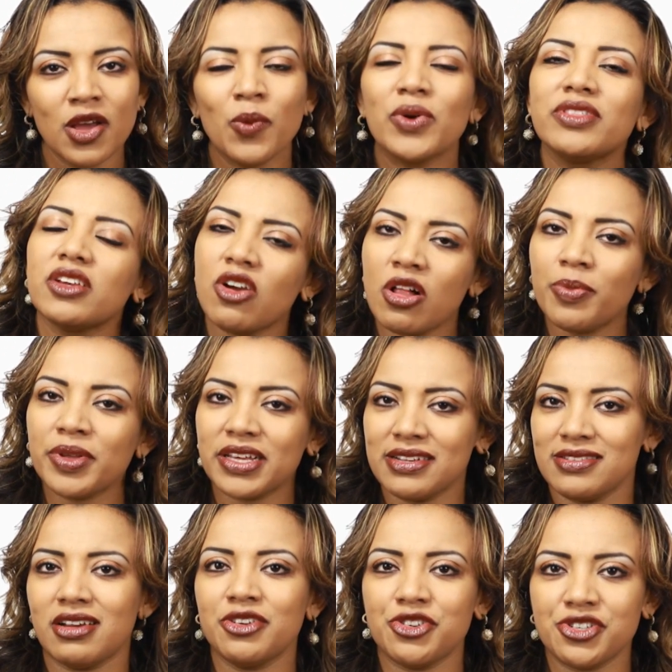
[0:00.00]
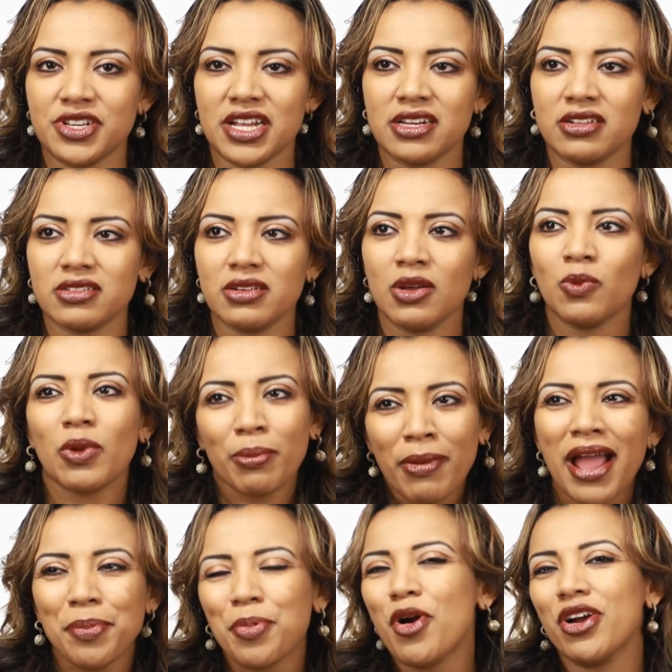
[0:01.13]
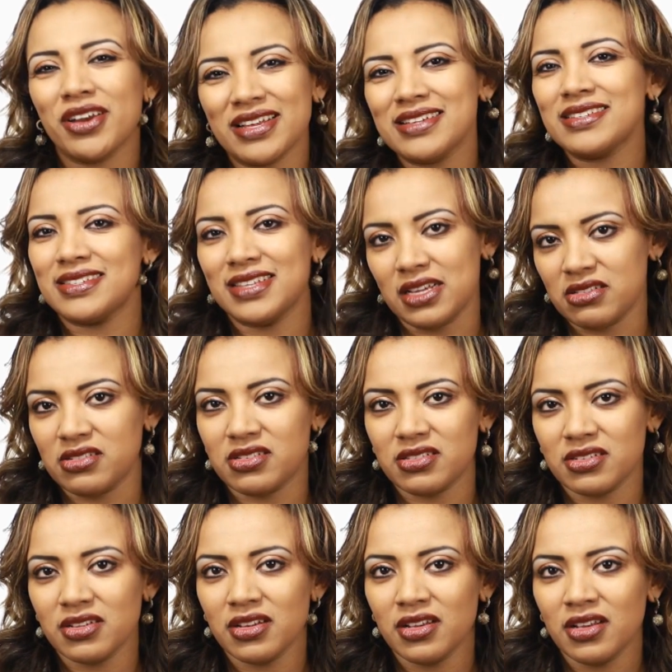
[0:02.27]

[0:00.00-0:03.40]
What they all begin to understand is, well, my part is this.